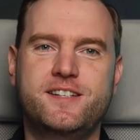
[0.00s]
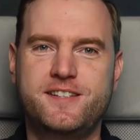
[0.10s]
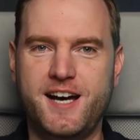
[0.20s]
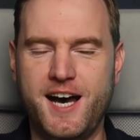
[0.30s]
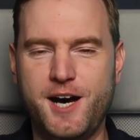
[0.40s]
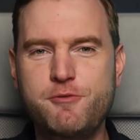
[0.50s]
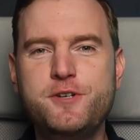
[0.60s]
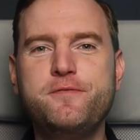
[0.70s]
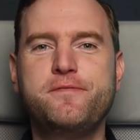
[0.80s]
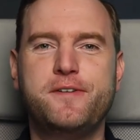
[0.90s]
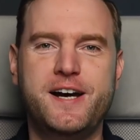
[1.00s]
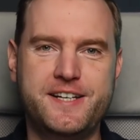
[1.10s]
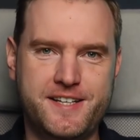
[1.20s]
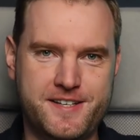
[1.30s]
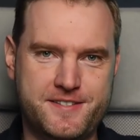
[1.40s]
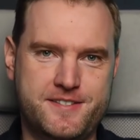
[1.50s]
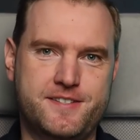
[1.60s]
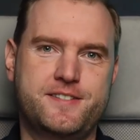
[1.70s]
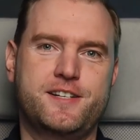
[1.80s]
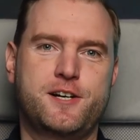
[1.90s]
that our
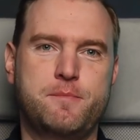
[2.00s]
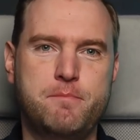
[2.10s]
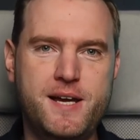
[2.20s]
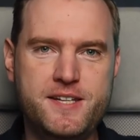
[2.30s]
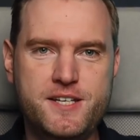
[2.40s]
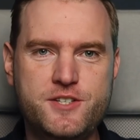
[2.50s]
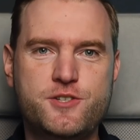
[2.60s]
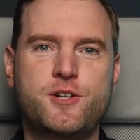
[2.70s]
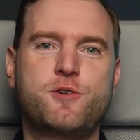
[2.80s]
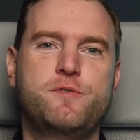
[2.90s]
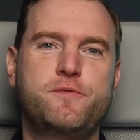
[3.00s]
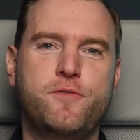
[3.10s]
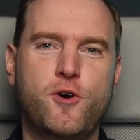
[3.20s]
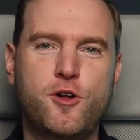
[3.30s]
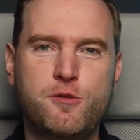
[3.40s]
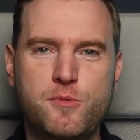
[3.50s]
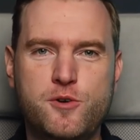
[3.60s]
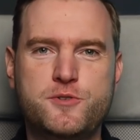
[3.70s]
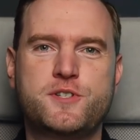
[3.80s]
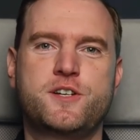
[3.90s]
finances are managed with
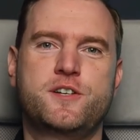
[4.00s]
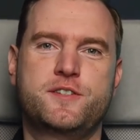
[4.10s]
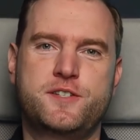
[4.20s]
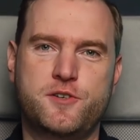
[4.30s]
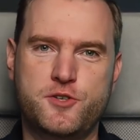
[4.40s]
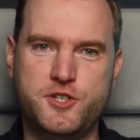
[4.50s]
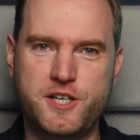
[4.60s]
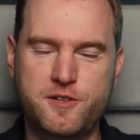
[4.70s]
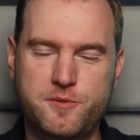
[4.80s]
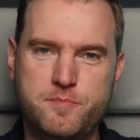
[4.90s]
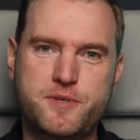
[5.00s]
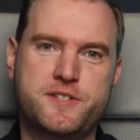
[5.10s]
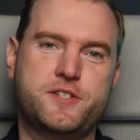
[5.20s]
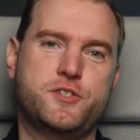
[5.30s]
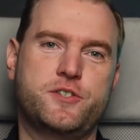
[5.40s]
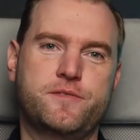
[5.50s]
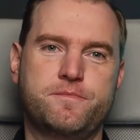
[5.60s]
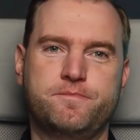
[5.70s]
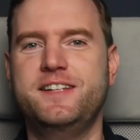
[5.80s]
almost surgical precision.